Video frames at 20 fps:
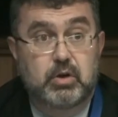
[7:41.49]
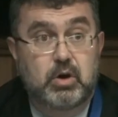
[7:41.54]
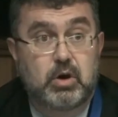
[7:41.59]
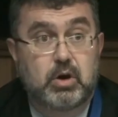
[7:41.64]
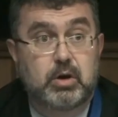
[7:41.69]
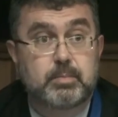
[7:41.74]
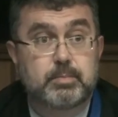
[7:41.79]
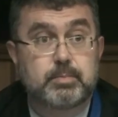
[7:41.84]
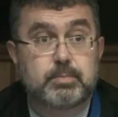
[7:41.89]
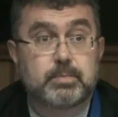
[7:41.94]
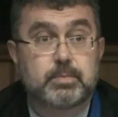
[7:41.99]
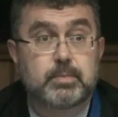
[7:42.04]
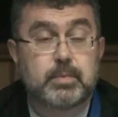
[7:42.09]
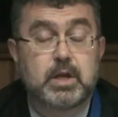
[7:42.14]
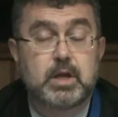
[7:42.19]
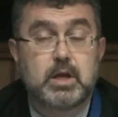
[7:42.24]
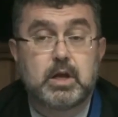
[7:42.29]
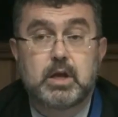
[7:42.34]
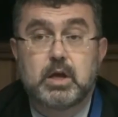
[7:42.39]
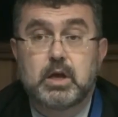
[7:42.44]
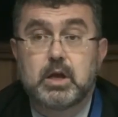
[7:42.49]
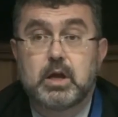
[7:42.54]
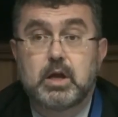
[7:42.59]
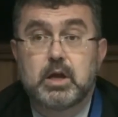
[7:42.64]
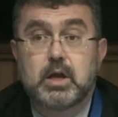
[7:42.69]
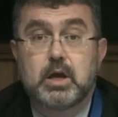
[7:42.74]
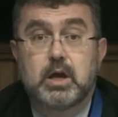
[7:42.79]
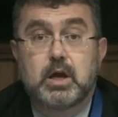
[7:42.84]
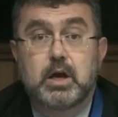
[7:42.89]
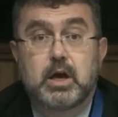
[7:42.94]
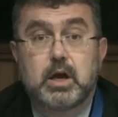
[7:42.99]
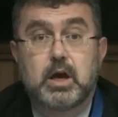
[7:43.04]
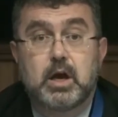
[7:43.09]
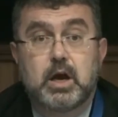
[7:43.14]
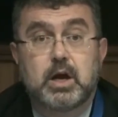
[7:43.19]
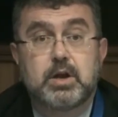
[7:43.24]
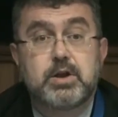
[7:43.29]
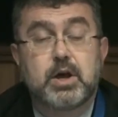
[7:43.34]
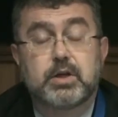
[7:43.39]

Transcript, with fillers: law.